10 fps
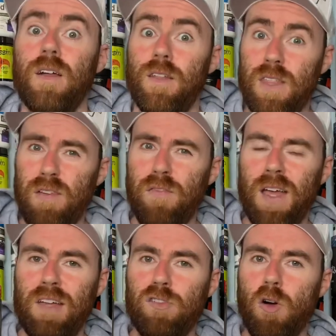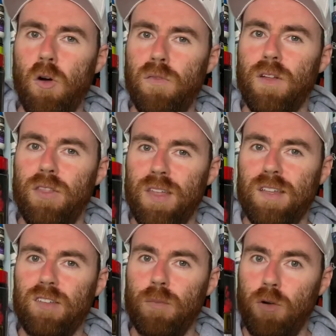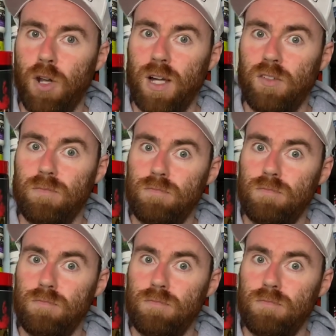the effects of this product?